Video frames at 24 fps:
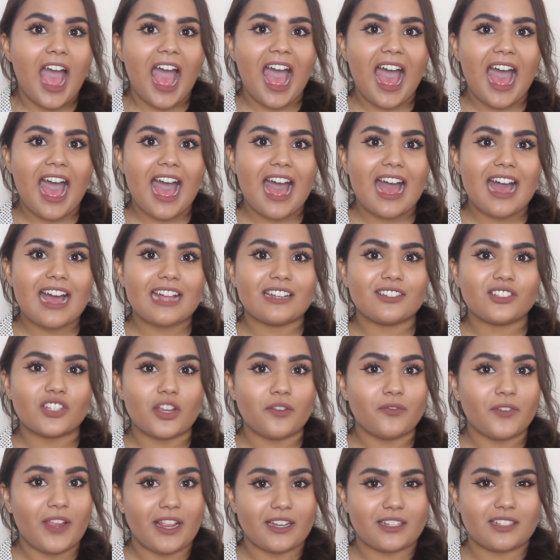and
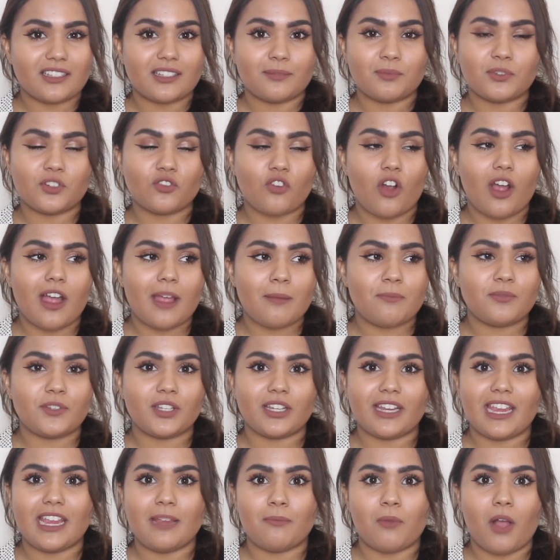don't forget to subscribe
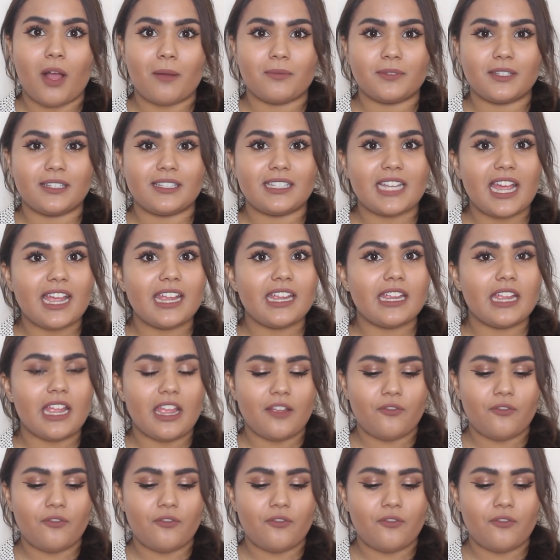to keep up to date.